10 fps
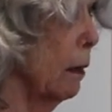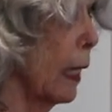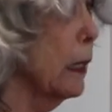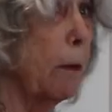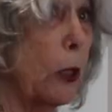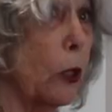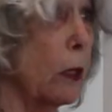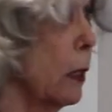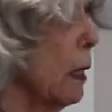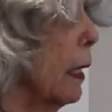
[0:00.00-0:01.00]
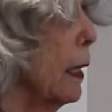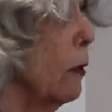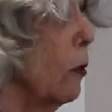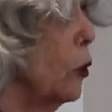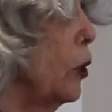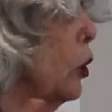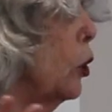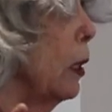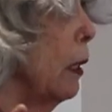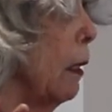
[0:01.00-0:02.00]
exhibitions not in
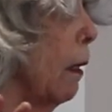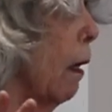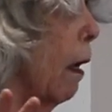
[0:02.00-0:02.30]
shishi,